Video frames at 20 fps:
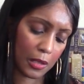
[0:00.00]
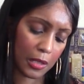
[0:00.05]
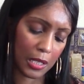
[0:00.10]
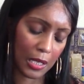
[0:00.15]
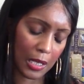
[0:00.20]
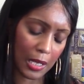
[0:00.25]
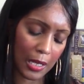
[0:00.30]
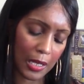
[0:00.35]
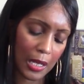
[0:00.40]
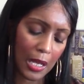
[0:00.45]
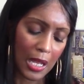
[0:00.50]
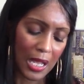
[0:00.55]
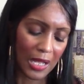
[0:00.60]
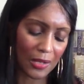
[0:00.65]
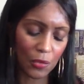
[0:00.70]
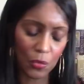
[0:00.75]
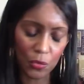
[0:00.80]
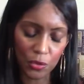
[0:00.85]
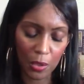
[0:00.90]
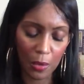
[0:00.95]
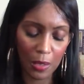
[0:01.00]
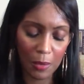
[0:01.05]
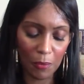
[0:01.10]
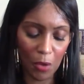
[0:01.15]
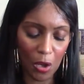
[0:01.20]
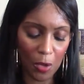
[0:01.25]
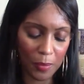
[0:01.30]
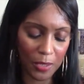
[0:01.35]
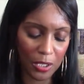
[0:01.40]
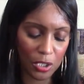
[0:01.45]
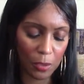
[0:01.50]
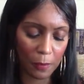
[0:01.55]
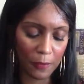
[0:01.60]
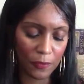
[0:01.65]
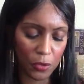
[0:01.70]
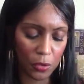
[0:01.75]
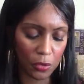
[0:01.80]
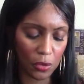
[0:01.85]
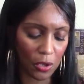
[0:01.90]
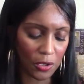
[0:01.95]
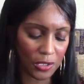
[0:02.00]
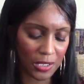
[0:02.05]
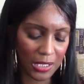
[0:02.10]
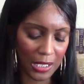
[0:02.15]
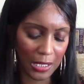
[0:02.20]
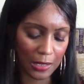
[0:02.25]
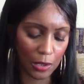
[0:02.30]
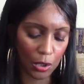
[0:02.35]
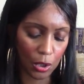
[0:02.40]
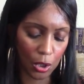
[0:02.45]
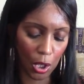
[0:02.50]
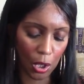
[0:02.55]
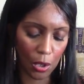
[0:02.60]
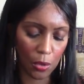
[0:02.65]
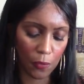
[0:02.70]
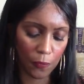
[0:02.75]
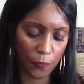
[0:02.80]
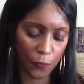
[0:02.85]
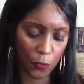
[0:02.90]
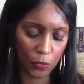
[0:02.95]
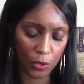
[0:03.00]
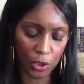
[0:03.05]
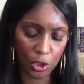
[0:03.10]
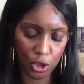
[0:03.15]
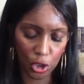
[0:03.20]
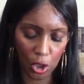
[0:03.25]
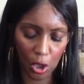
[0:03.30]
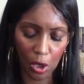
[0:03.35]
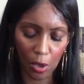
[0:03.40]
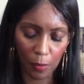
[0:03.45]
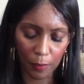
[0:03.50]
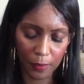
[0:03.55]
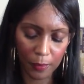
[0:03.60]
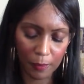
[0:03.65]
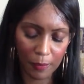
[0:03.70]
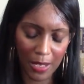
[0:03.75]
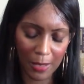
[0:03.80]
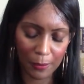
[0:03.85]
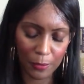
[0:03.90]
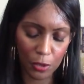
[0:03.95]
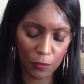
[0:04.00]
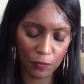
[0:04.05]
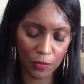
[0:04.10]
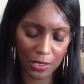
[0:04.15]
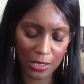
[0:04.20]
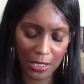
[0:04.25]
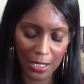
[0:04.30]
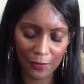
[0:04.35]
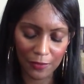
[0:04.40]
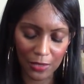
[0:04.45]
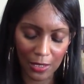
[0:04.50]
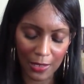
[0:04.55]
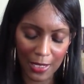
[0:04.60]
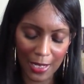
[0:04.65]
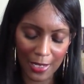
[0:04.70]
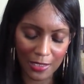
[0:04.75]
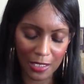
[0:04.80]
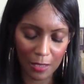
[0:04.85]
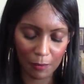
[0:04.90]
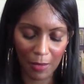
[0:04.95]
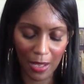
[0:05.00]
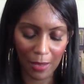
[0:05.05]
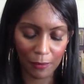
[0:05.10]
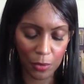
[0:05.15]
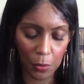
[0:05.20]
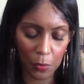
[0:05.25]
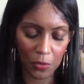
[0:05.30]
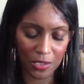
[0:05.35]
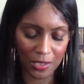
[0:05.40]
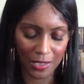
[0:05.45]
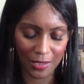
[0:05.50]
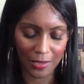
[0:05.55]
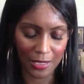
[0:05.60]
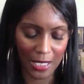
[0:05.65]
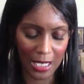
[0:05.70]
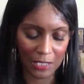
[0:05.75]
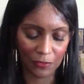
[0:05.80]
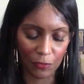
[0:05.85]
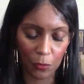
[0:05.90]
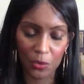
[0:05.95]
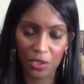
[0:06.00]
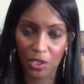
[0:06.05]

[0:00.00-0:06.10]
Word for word: Okay, and also it might be some of you guys didn't go for a job. Maybe you received a letter, maybe you were successful